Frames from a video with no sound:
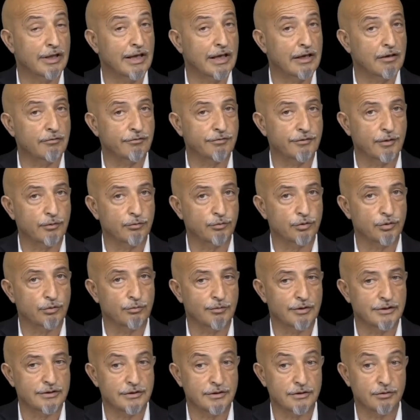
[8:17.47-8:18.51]
O oh, wife,
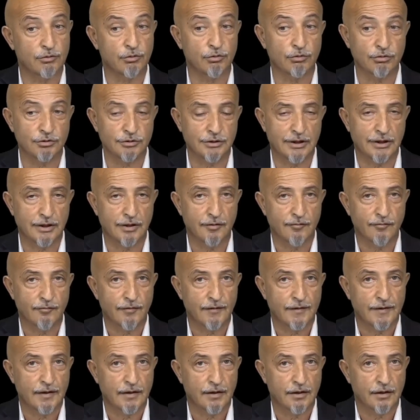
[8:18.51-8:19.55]
didn't
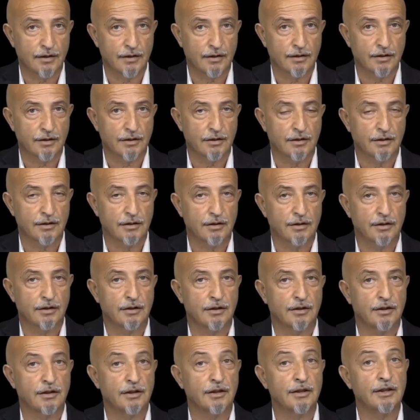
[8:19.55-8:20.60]
I tell you?
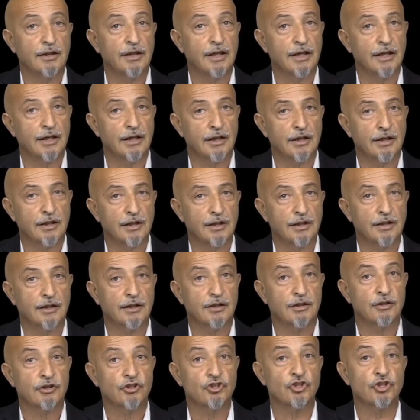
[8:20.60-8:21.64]
There,
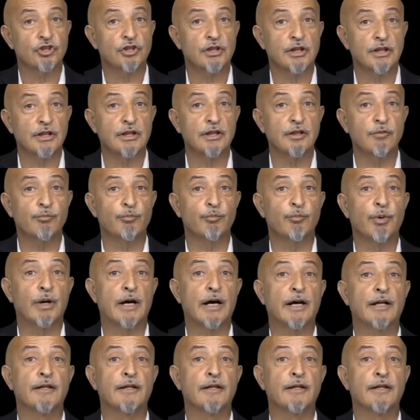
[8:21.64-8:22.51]
what did you do?